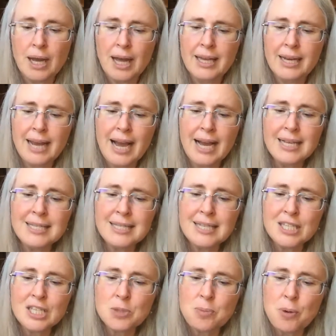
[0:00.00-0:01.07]
And as he
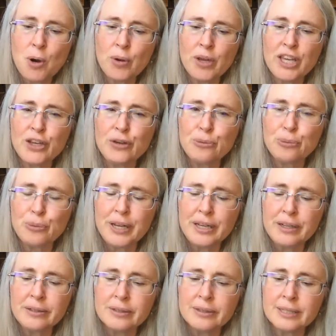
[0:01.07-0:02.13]
spoke, he
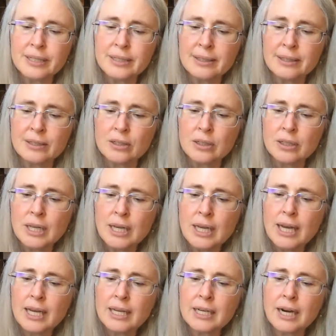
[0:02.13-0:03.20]
reeled a little
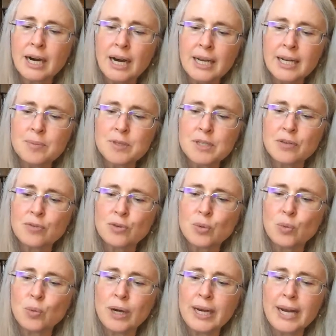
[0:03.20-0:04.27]
and caught himself with
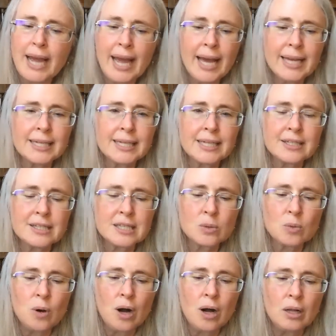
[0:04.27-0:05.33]
one hand against the
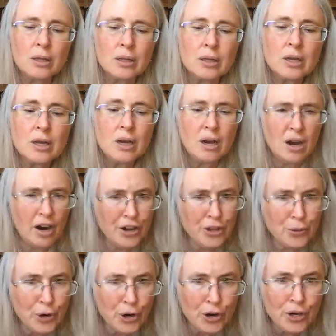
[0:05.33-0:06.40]
wall. Are
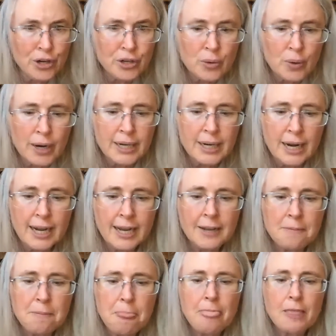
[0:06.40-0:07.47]
you hurt? Cried I.